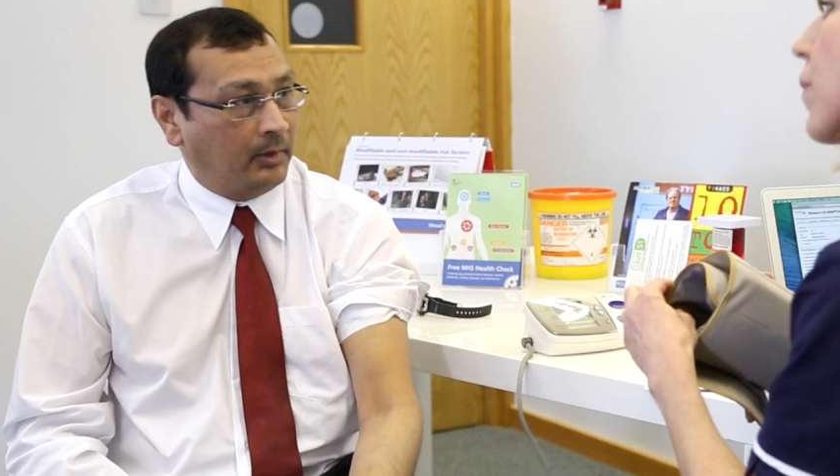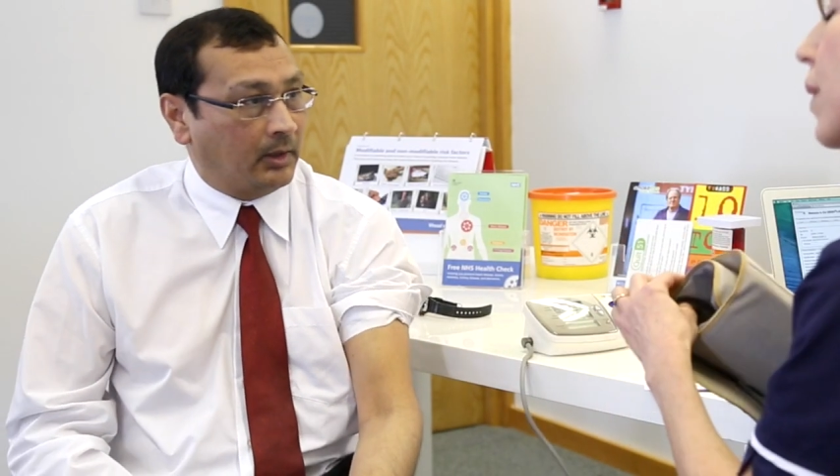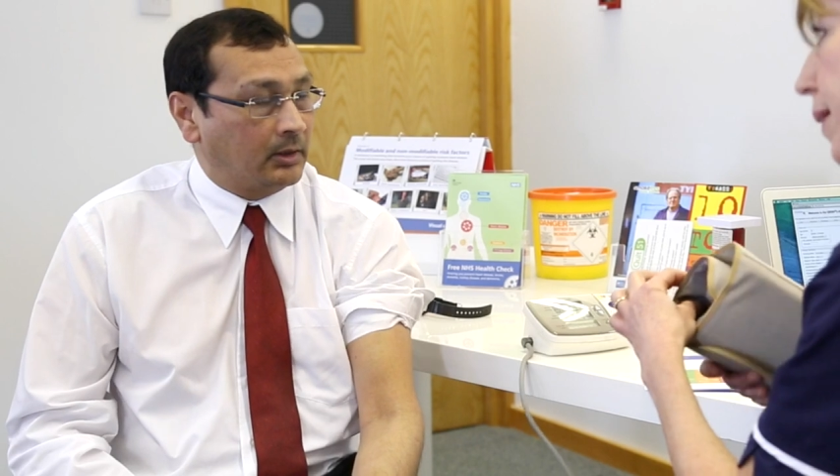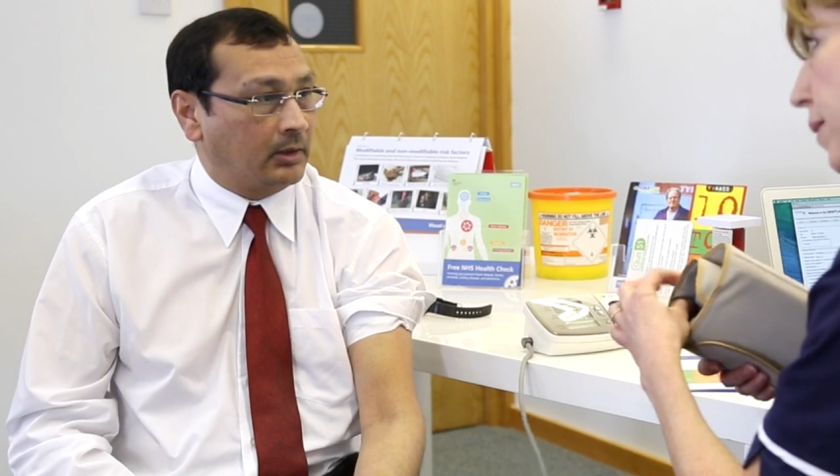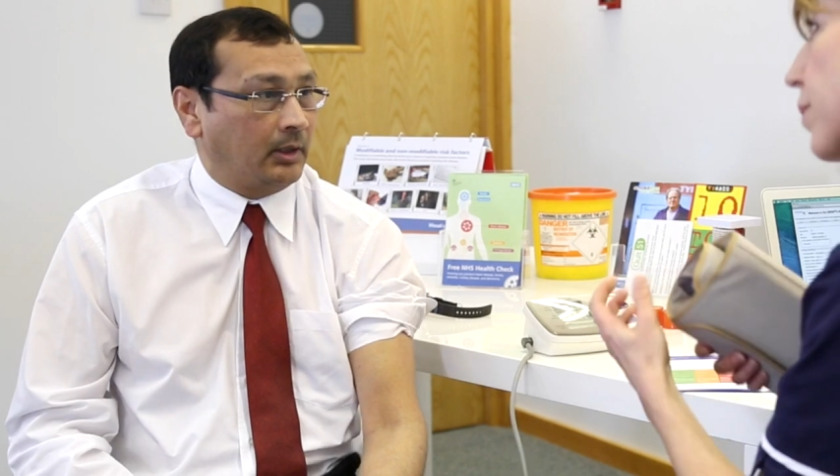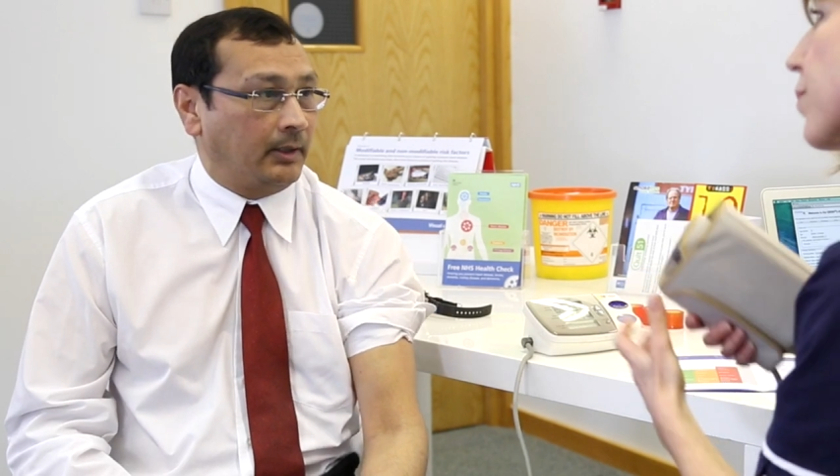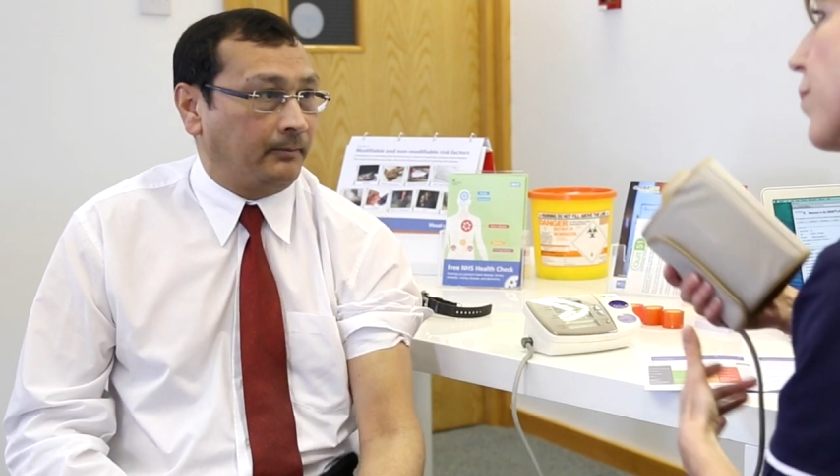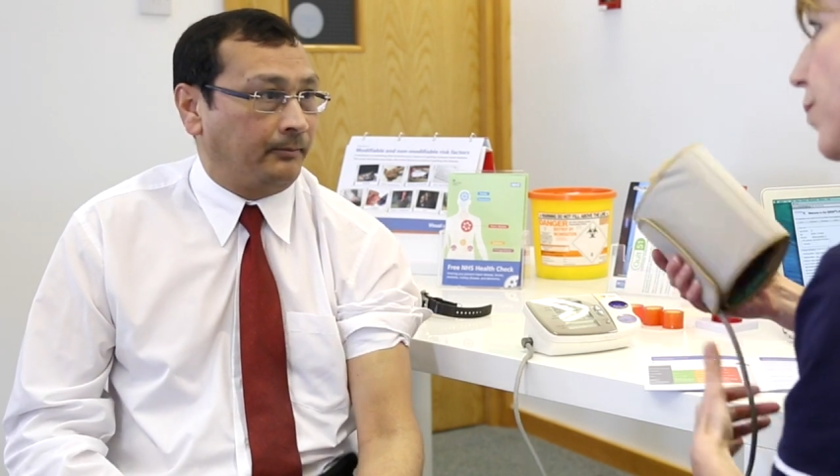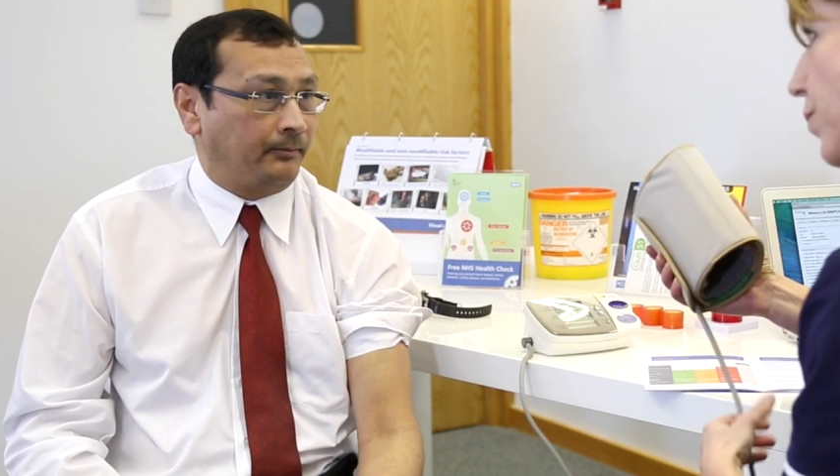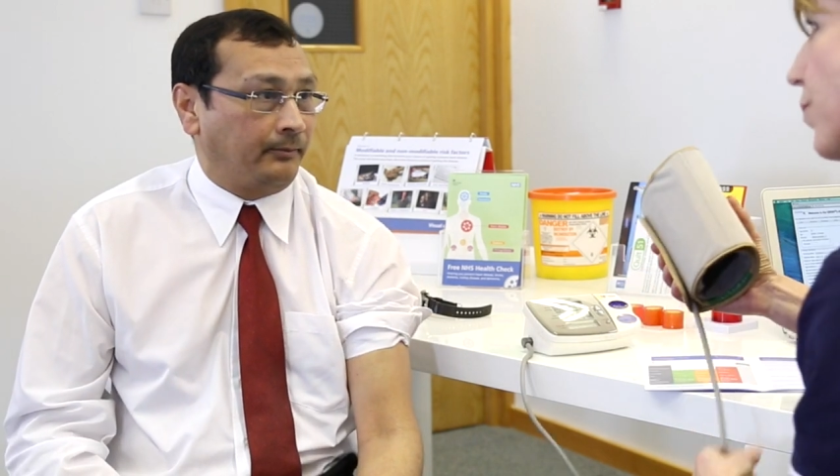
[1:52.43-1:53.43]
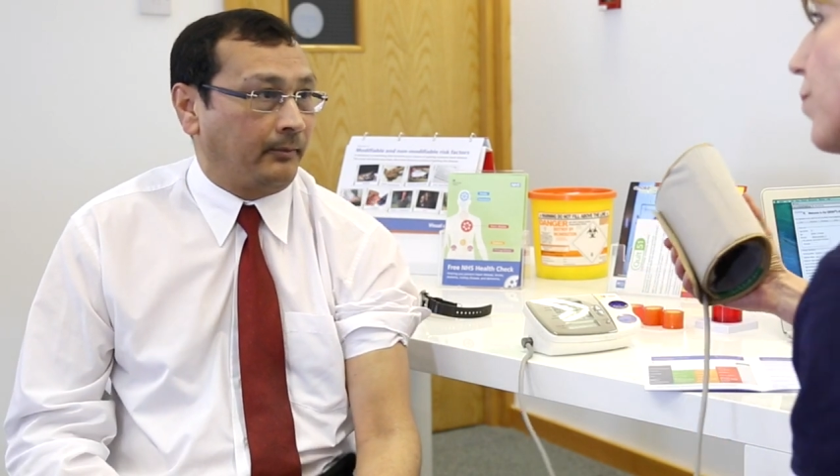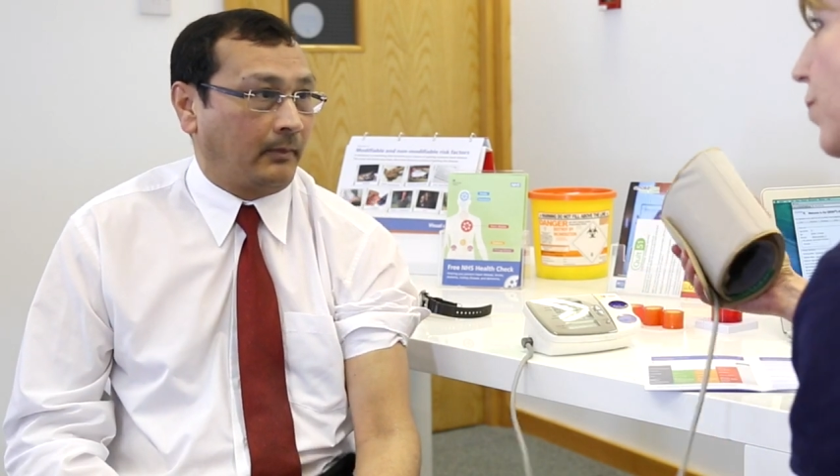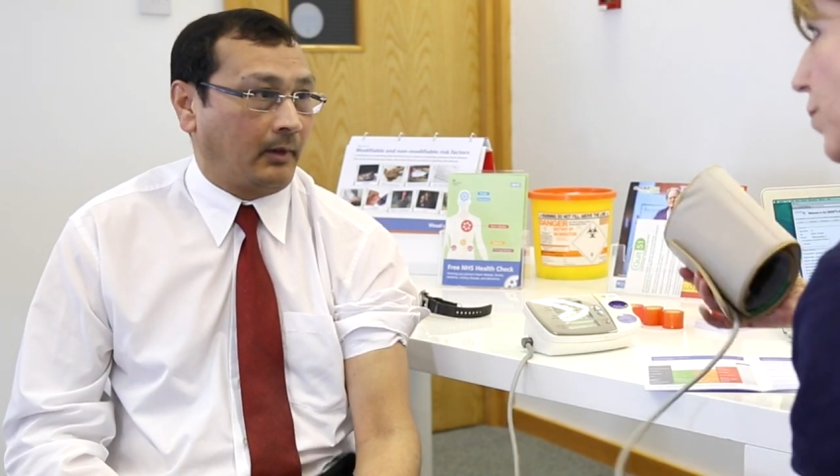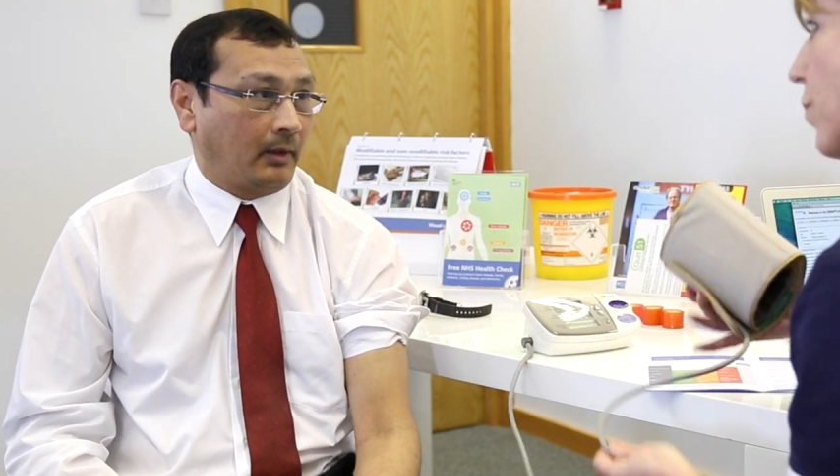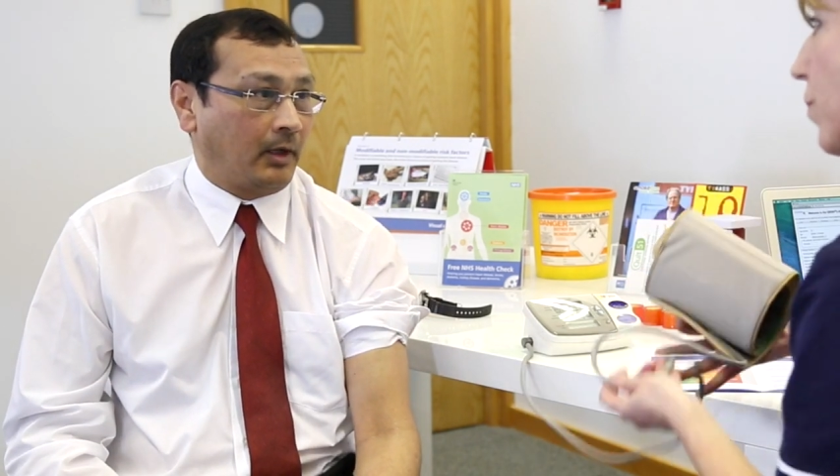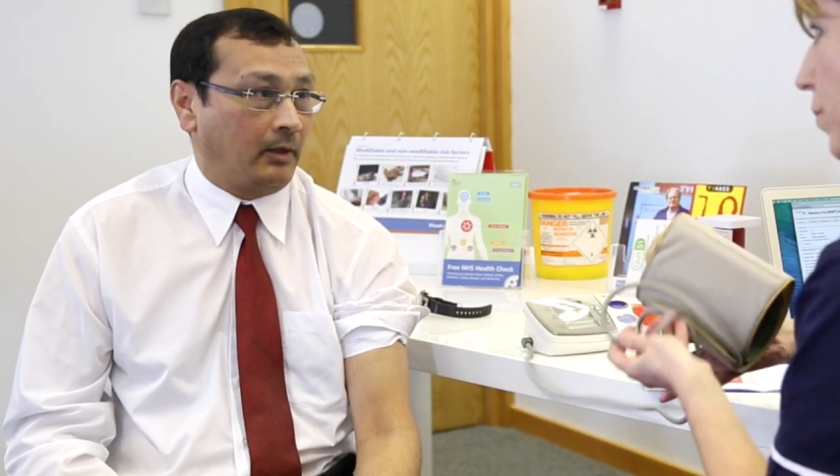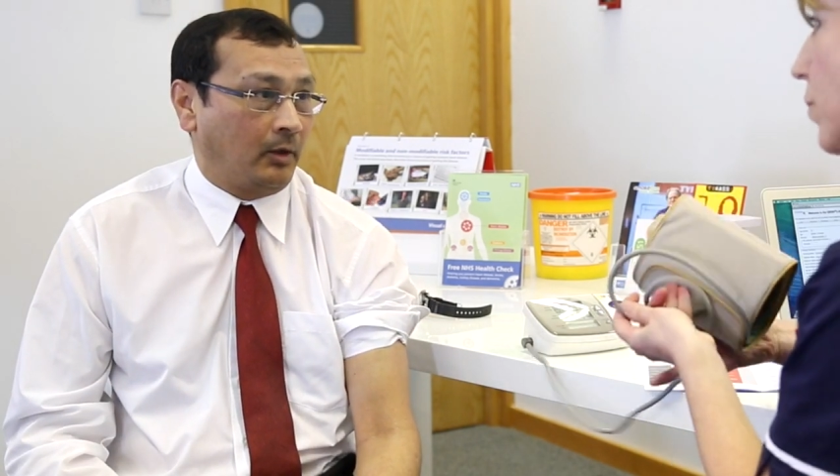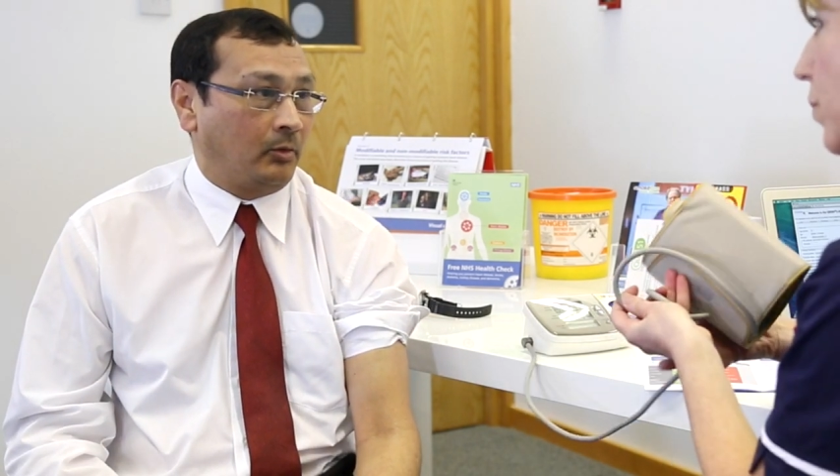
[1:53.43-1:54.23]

but I know